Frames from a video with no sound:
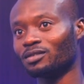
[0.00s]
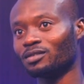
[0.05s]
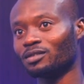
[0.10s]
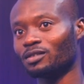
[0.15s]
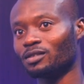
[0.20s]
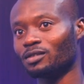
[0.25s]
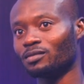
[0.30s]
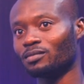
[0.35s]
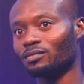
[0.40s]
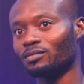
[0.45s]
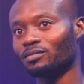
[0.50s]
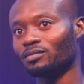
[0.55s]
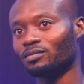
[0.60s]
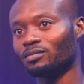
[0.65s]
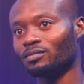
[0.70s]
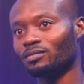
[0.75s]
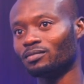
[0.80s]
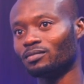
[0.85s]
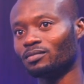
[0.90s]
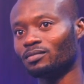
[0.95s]
some
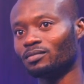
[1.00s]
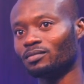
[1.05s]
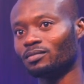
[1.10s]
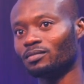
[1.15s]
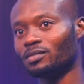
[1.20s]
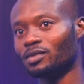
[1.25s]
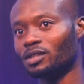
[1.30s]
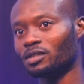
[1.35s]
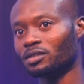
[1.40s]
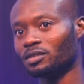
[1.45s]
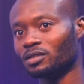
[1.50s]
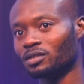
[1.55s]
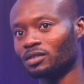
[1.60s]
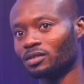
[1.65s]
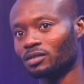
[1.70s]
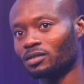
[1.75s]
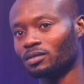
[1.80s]
months,